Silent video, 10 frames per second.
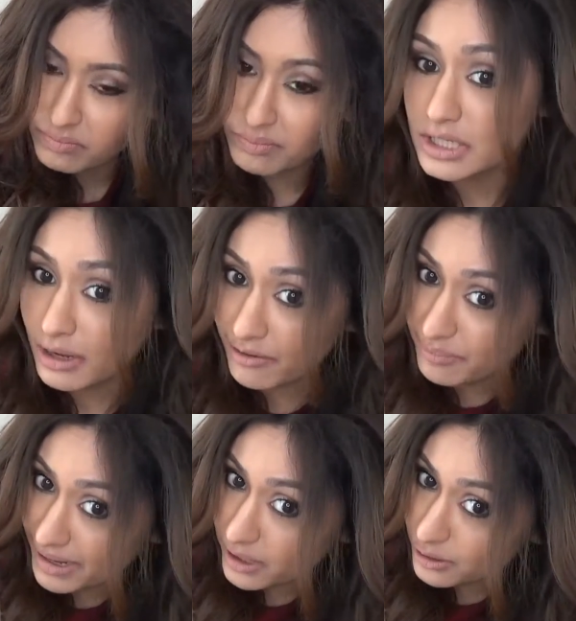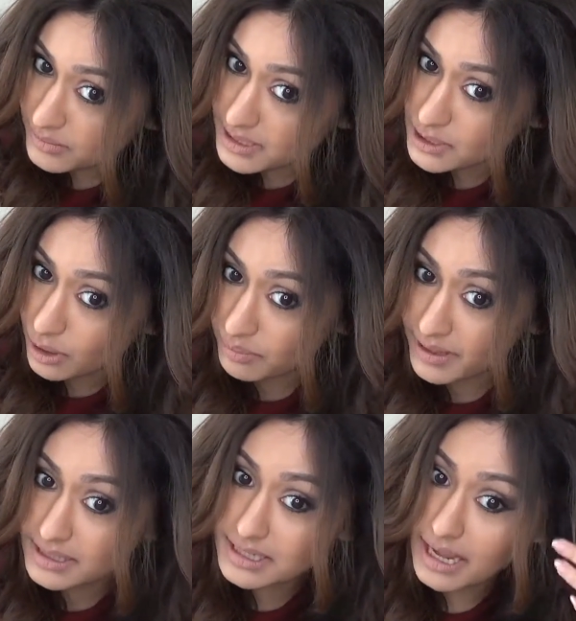So I'll backcomb these top
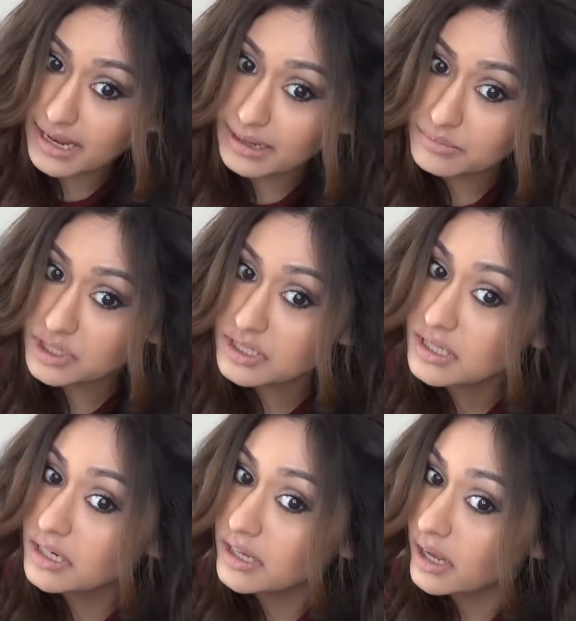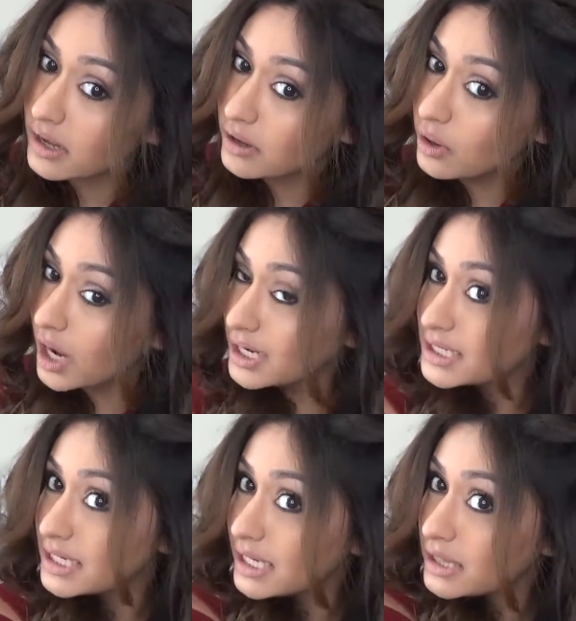bits and I'm just gonna go
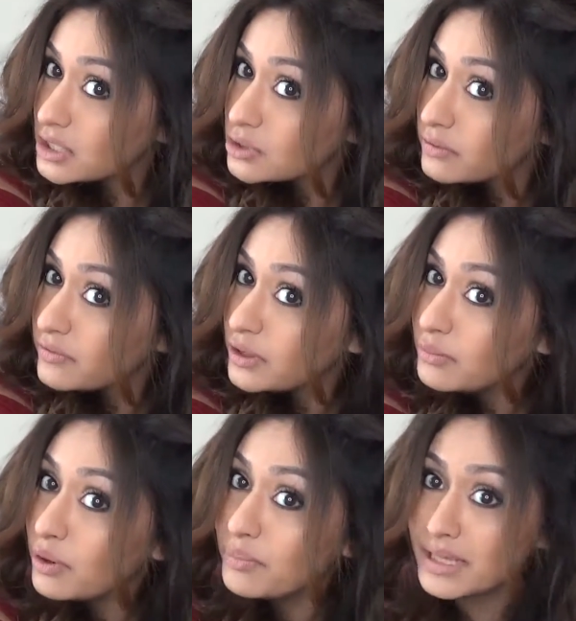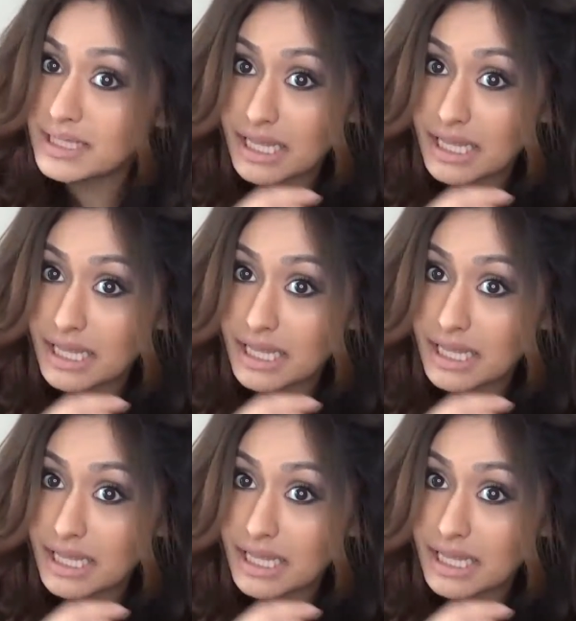underneath and do a few more bits